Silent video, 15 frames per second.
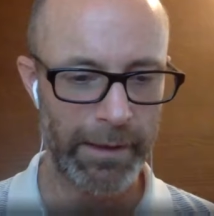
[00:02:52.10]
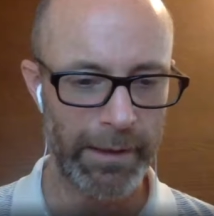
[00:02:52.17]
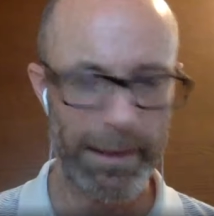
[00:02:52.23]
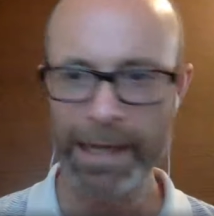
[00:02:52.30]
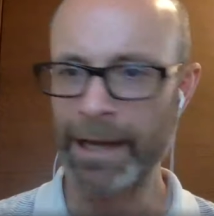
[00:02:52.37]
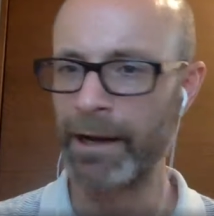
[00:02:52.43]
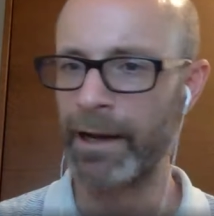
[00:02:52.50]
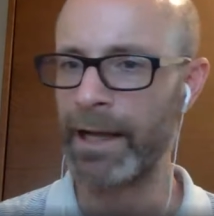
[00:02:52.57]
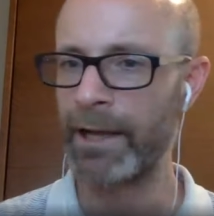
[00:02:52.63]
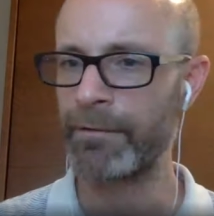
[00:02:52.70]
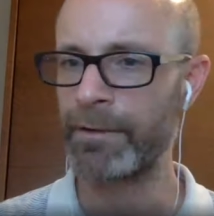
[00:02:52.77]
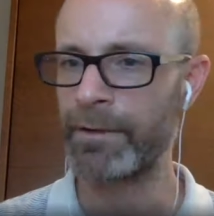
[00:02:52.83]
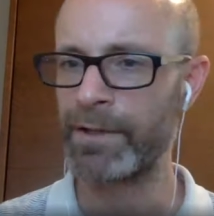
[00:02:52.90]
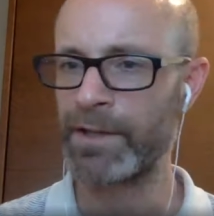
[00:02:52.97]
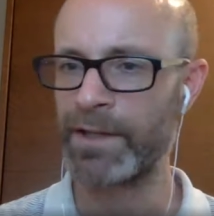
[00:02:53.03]
And I have
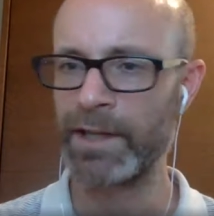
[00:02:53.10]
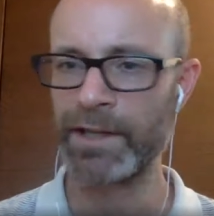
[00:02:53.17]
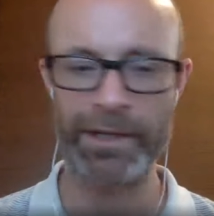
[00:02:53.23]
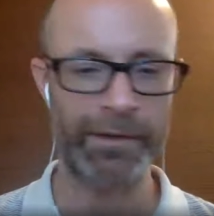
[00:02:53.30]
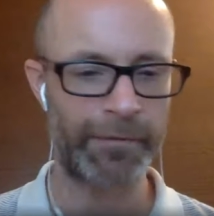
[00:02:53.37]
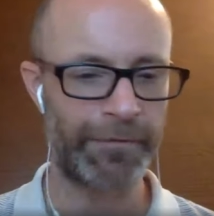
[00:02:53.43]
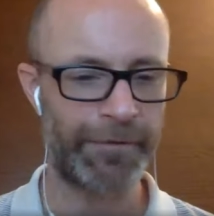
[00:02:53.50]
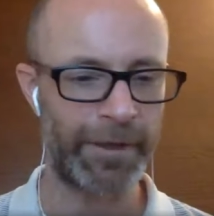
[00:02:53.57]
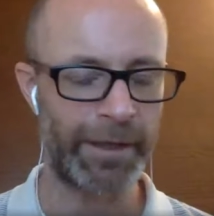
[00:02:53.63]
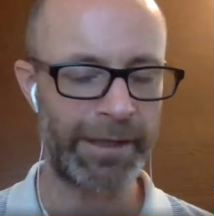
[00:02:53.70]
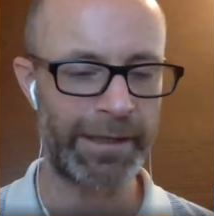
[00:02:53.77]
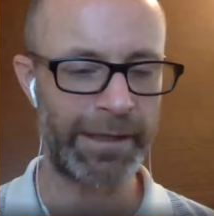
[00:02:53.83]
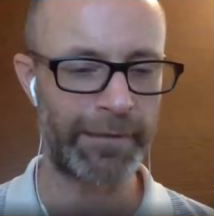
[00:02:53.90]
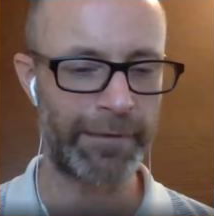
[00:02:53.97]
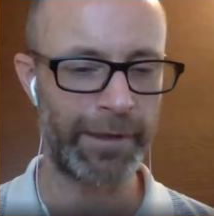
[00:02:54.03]
a suggestion. I
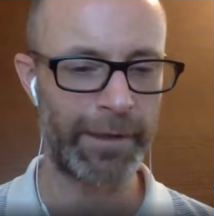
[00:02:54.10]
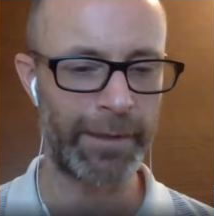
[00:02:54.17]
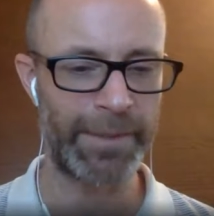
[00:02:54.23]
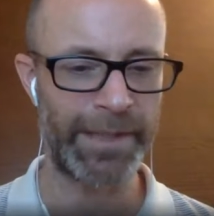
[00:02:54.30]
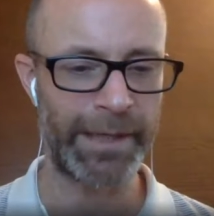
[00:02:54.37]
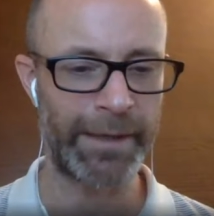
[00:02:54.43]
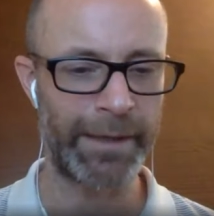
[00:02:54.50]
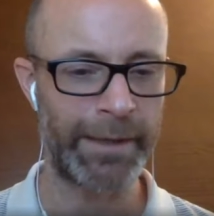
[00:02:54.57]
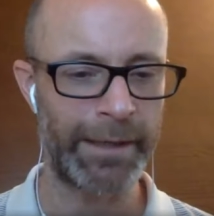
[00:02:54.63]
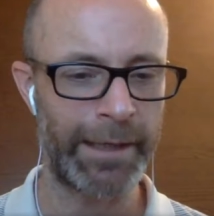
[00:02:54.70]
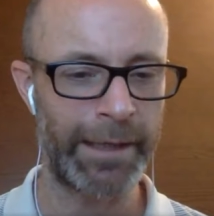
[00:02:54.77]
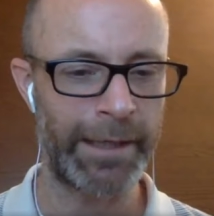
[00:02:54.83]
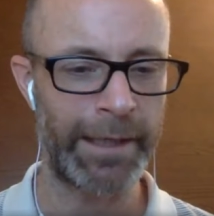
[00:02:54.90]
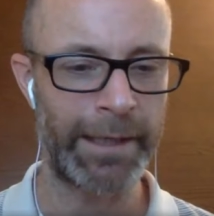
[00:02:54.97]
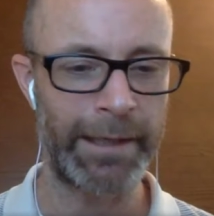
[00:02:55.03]
see Philip's here, and
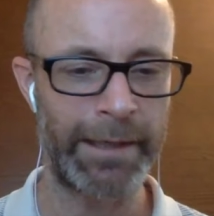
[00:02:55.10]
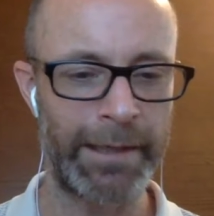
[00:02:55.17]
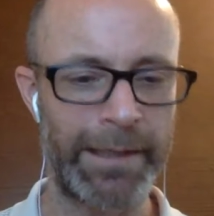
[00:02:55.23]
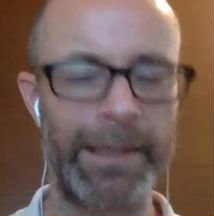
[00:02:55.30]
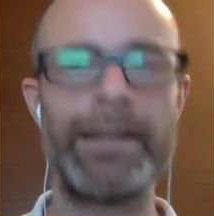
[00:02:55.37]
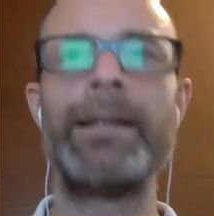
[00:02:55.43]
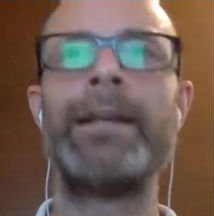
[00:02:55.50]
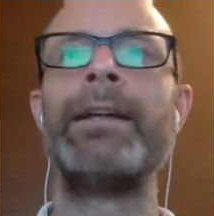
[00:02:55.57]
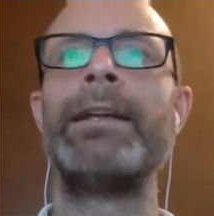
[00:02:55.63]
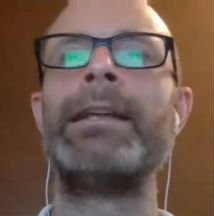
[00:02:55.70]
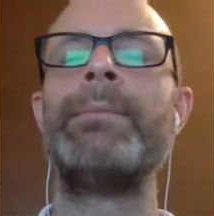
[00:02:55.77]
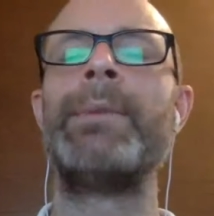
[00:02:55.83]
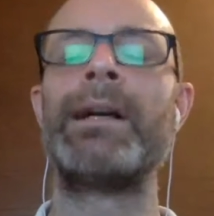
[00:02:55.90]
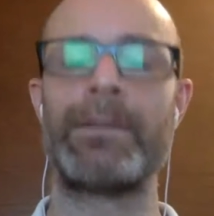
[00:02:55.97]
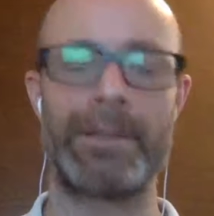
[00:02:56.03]
he sent an
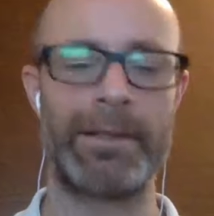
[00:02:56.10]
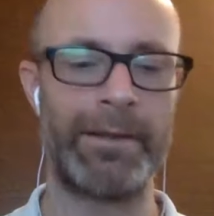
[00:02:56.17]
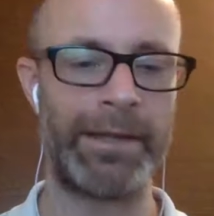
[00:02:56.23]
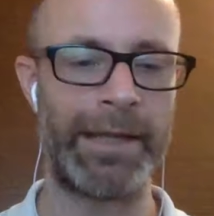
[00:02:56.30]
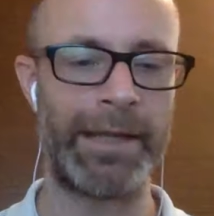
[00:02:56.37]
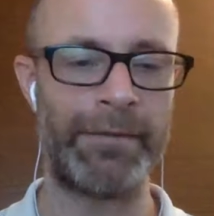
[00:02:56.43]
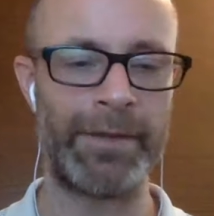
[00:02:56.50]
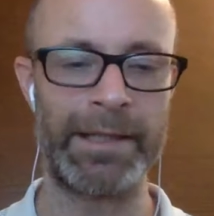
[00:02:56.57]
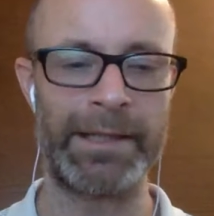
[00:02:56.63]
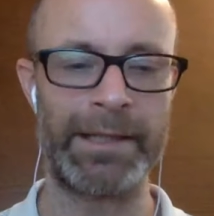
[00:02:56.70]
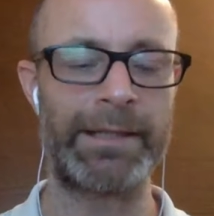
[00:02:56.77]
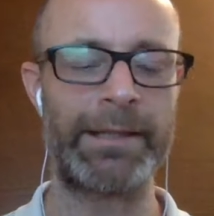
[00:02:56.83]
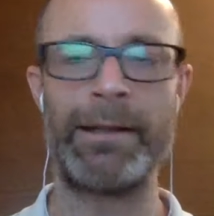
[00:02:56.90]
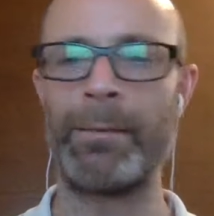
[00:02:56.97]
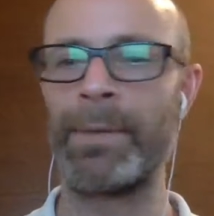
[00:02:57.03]
email to the dev
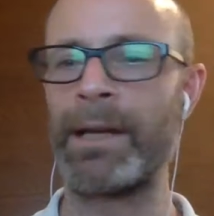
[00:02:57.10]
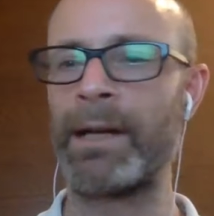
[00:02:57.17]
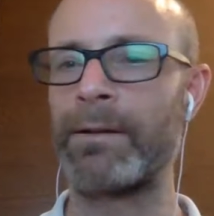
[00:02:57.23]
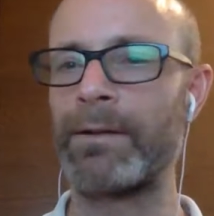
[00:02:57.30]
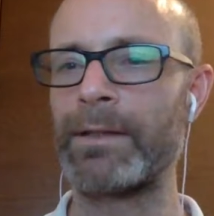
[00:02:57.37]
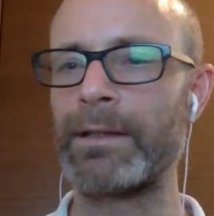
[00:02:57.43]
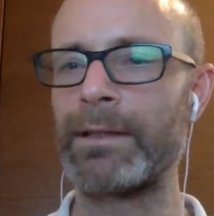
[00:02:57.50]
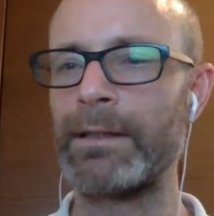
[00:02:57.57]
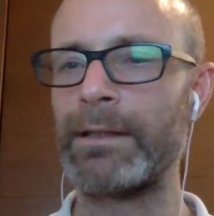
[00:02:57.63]
list about